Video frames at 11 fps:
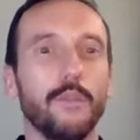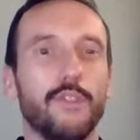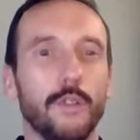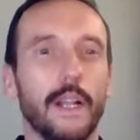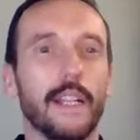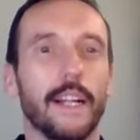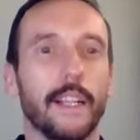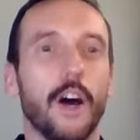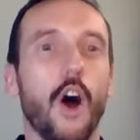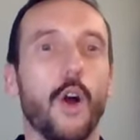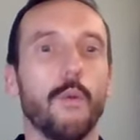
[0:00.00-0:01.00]
We drew
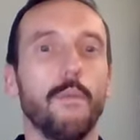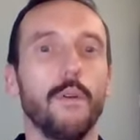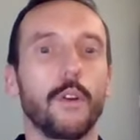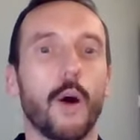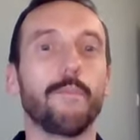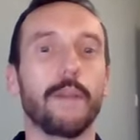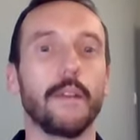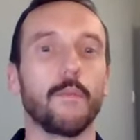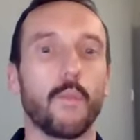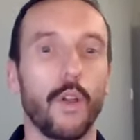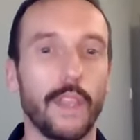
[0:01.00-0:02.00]
0-0 at home, got
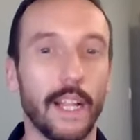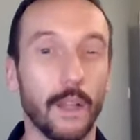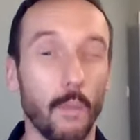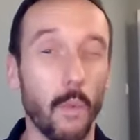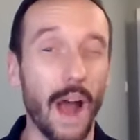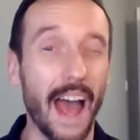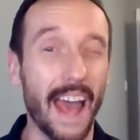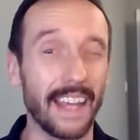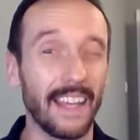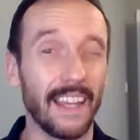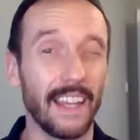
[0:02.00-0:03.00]
beat 1-0
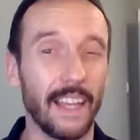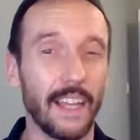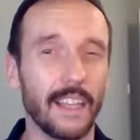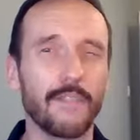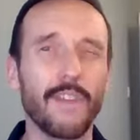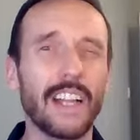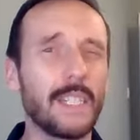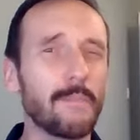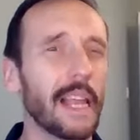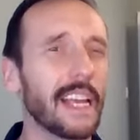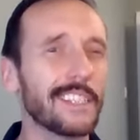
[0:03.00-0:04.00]
away. I think
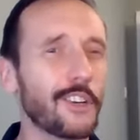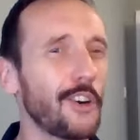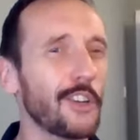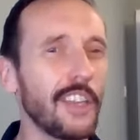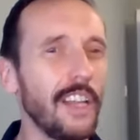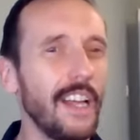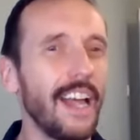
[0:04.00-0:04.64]
Reggie Blinker scored.